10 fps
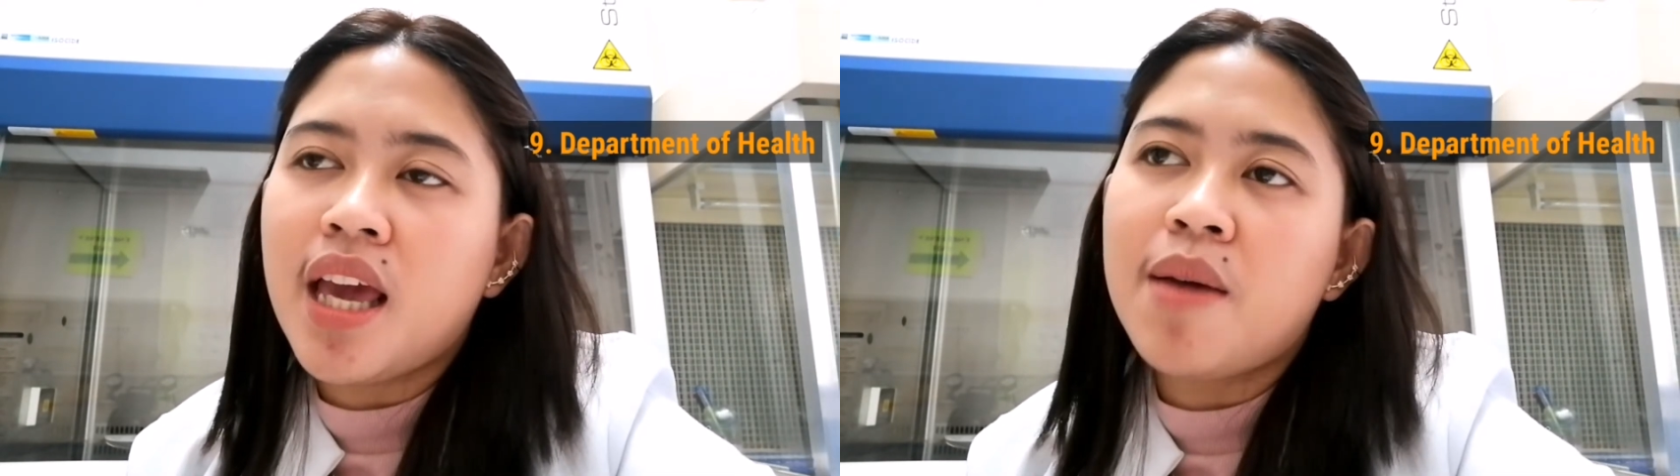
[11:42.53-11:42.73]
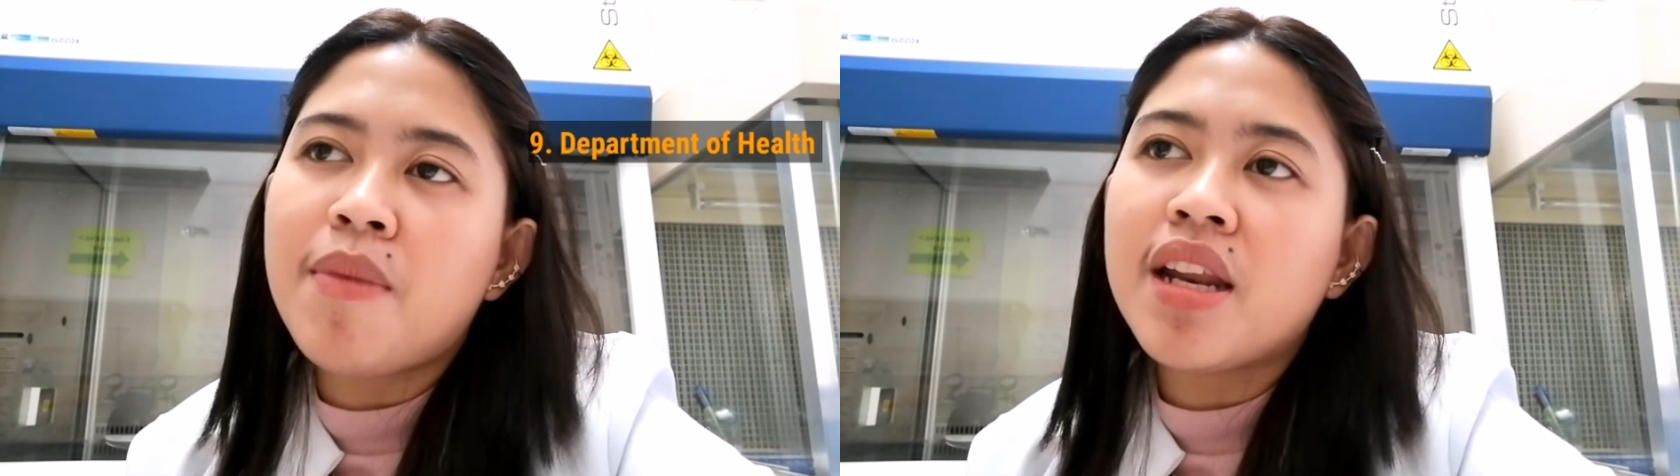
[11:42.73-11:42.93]

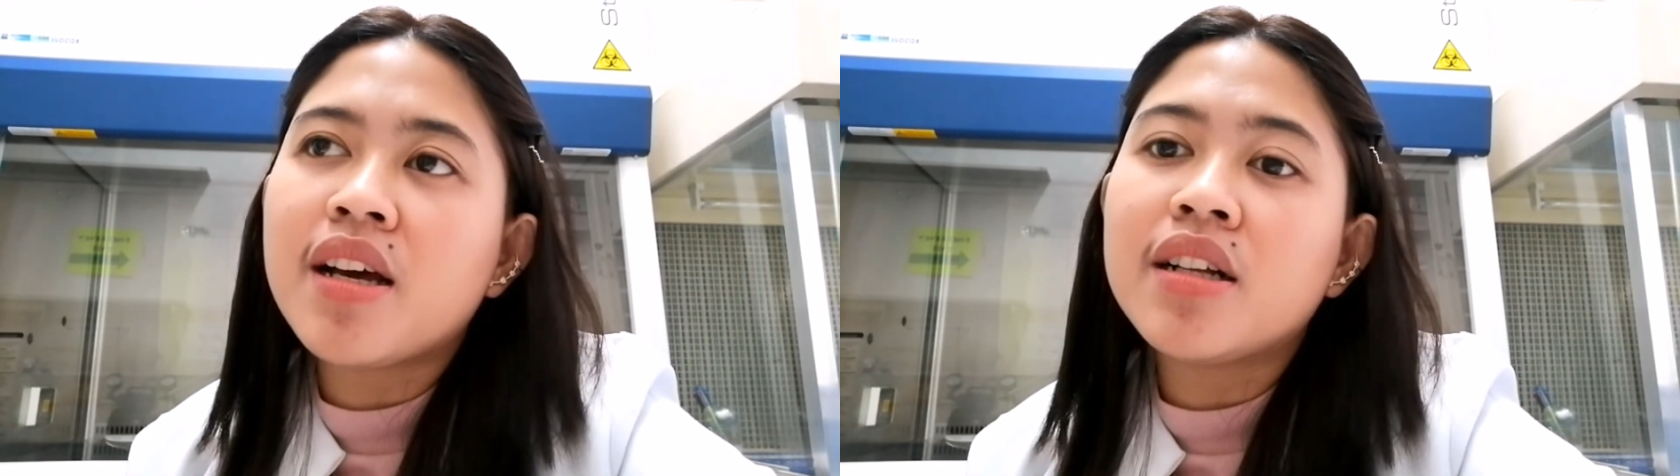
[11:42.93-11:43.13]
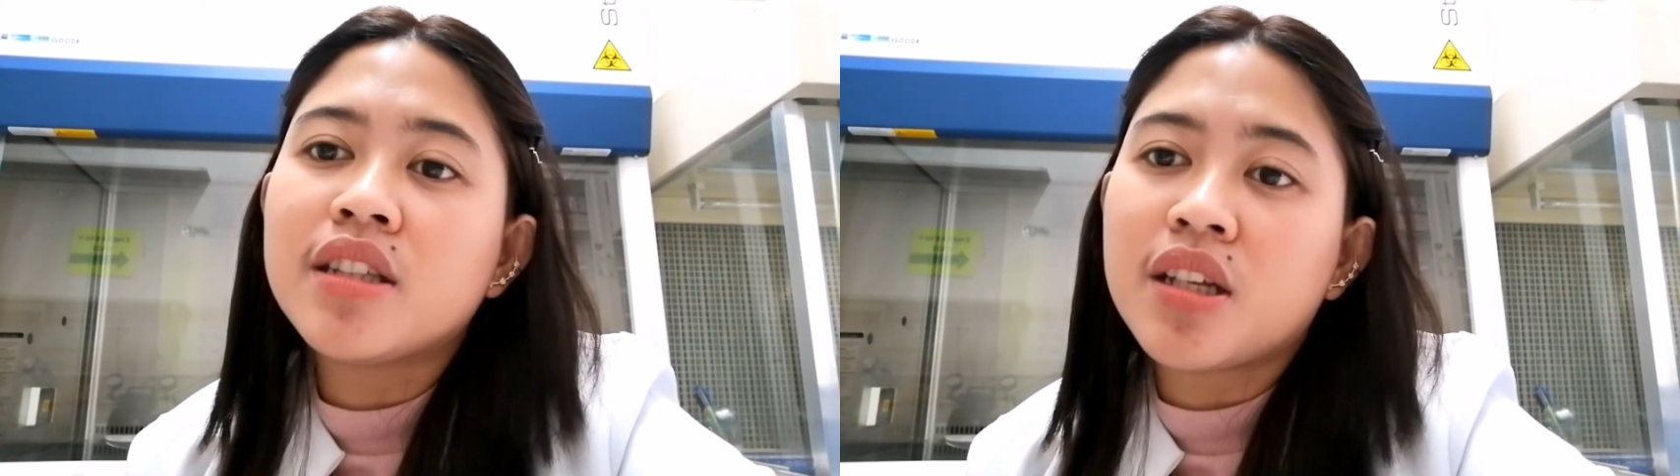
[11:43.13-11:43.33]
a
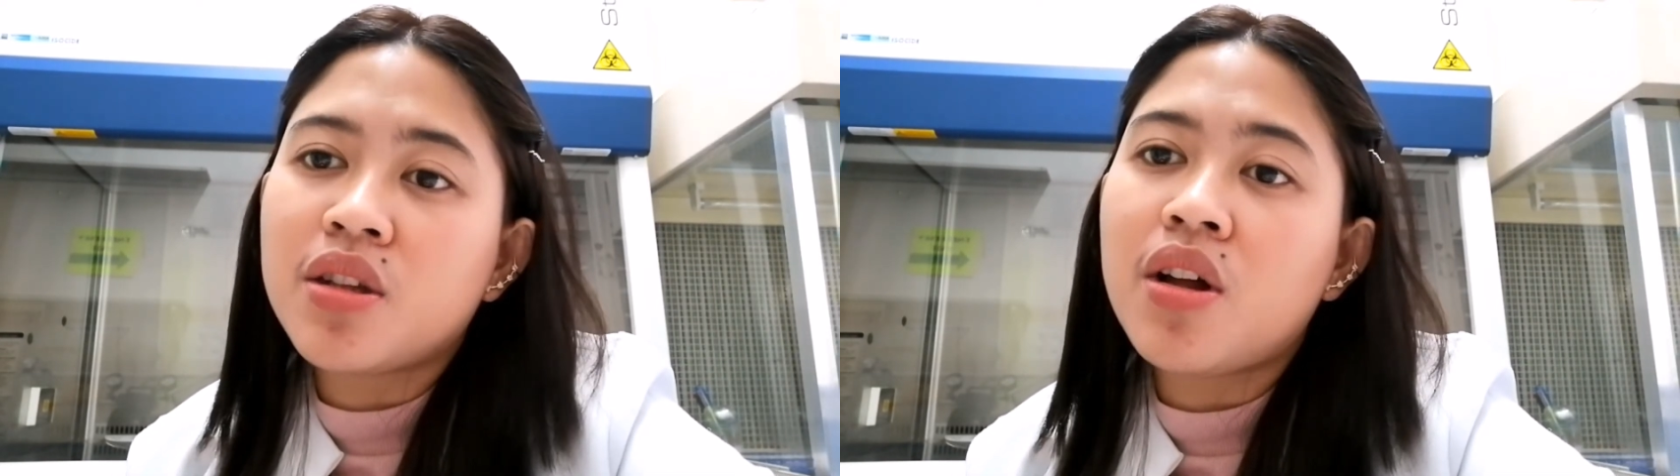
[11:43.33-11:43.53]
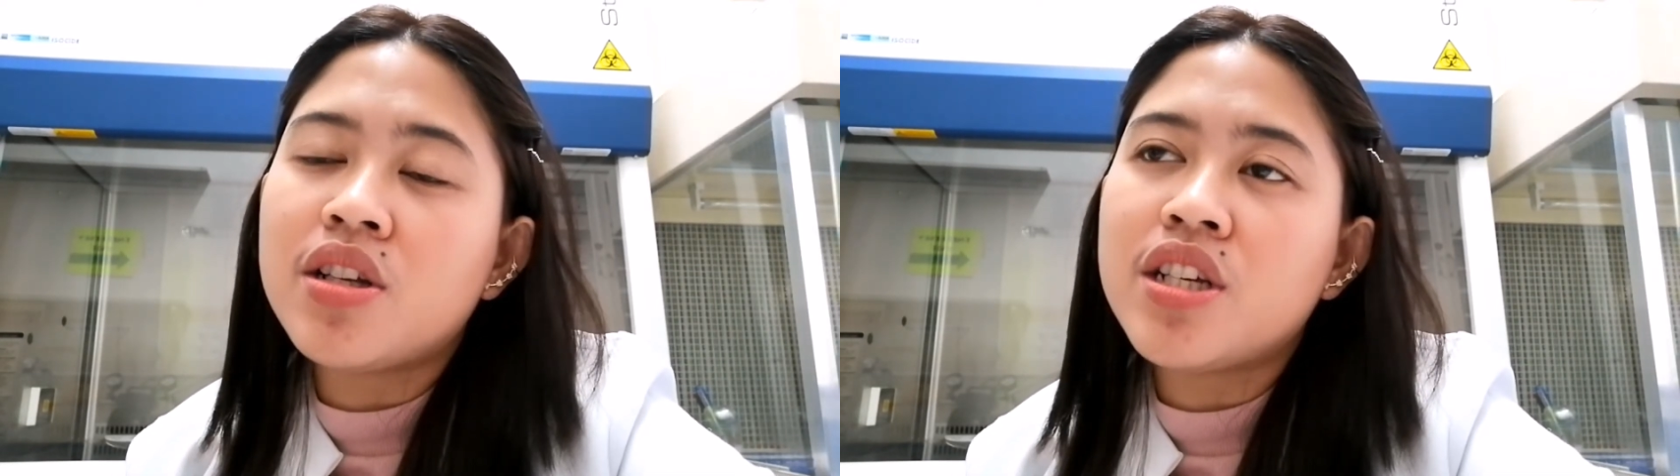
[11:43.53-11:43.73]
medical
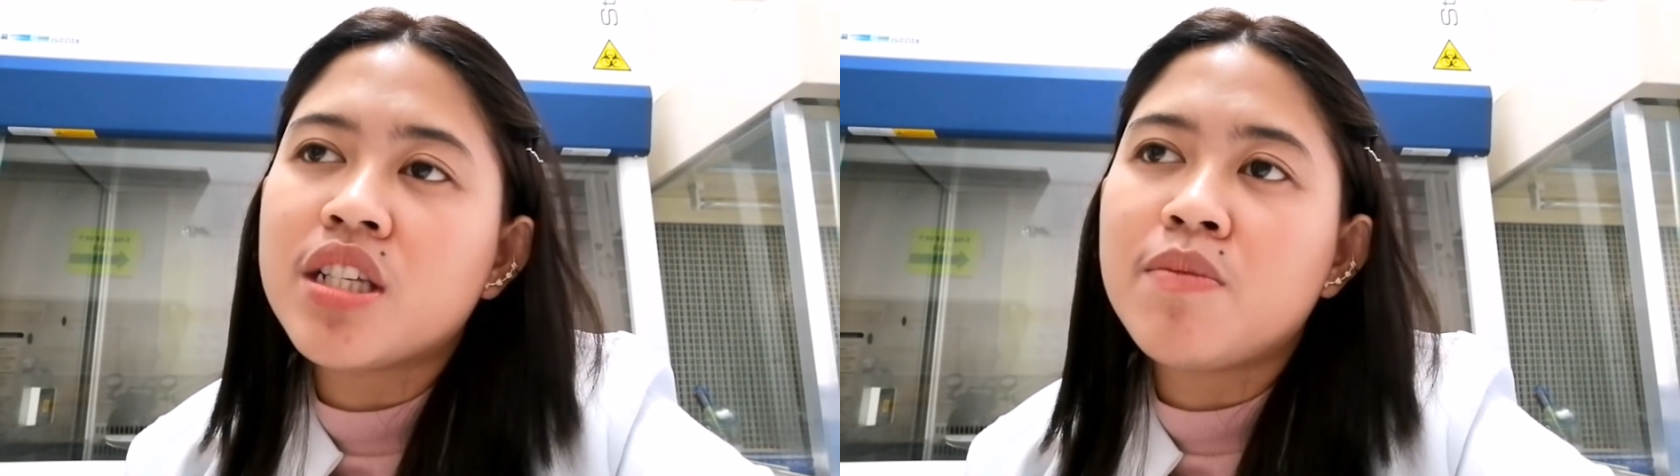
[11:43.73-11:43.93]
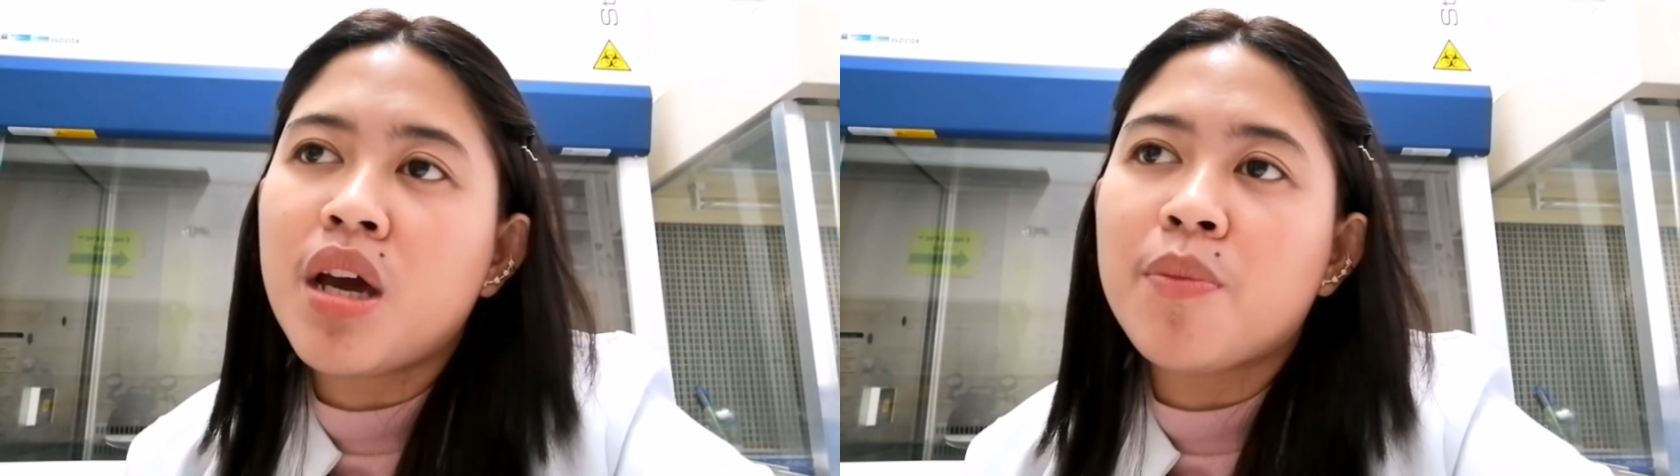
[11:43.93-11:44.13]

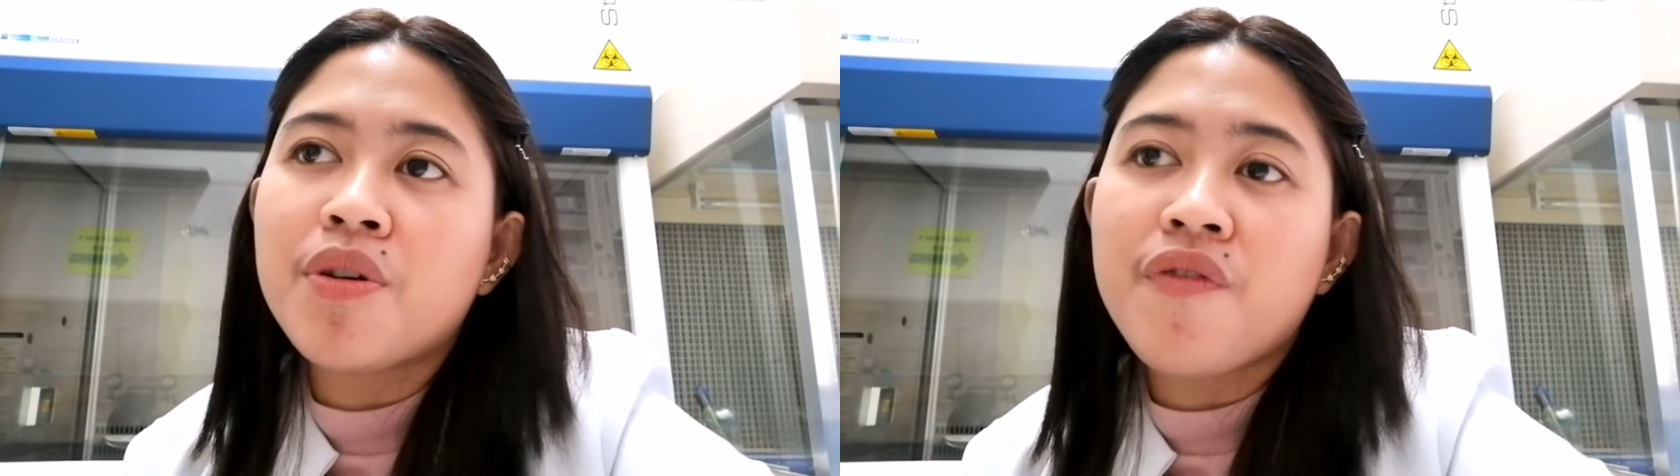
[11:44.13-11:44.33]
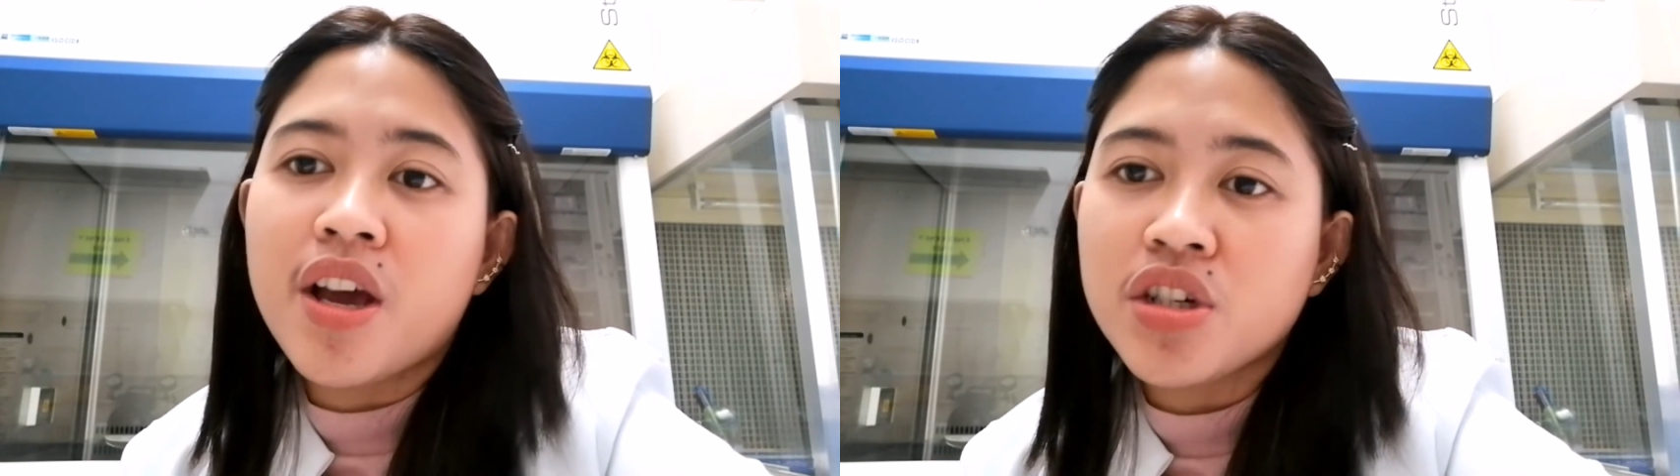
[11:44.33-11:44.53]
technologist by
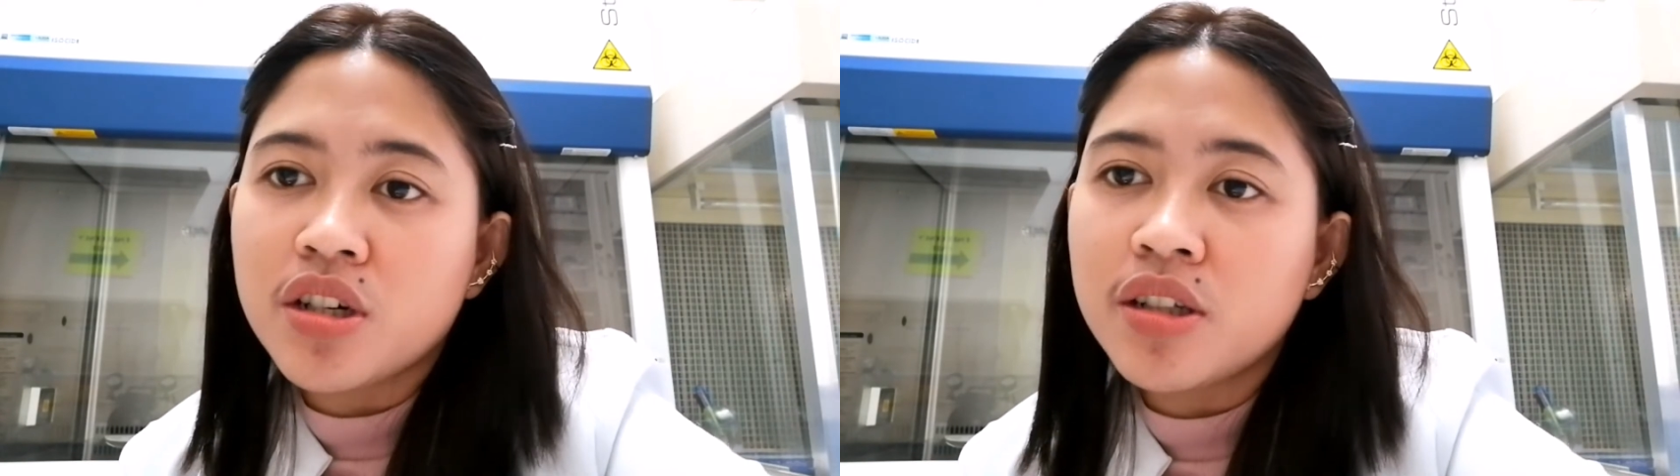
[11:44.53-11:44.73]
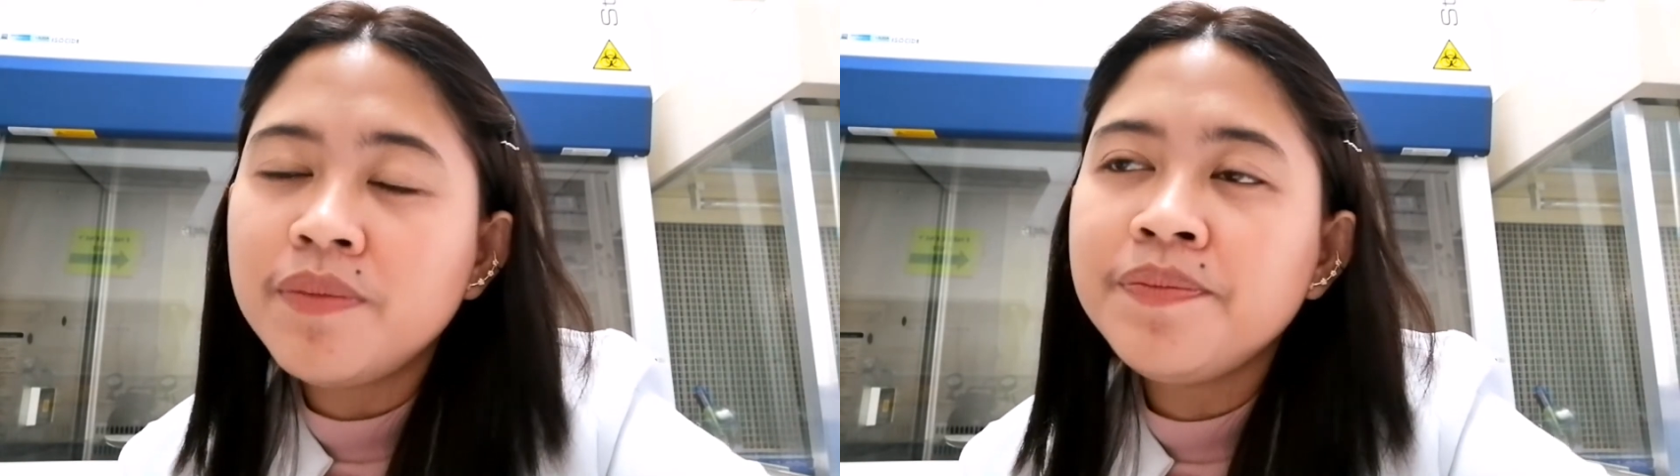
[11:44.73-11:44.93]

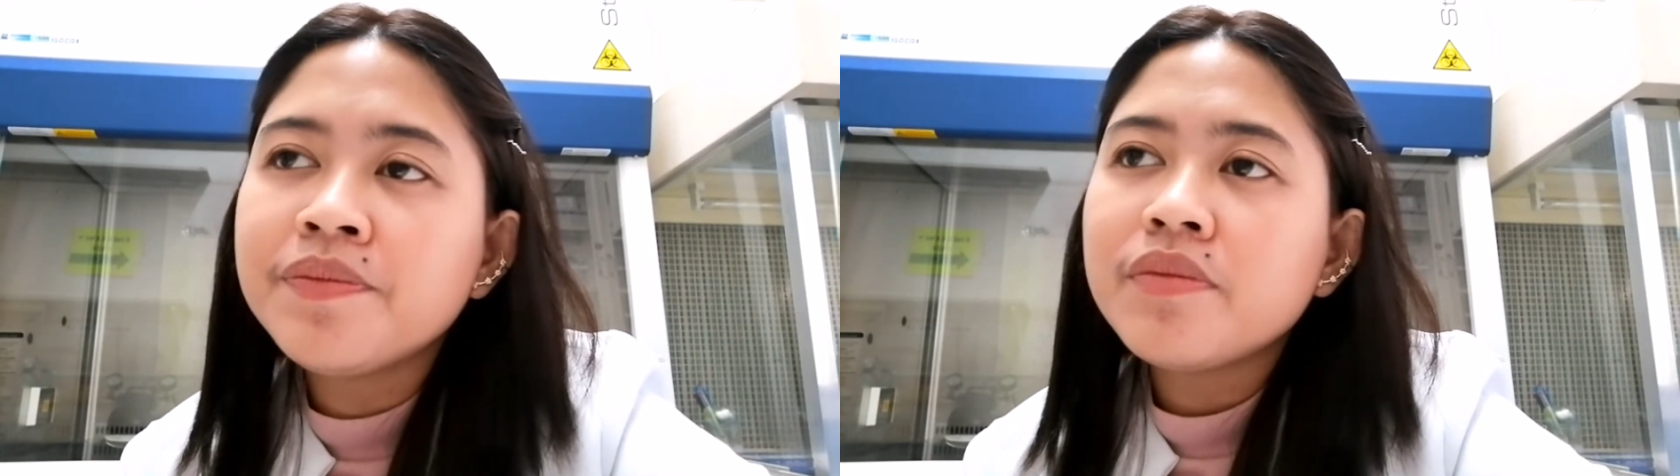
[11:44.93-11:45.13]
profession.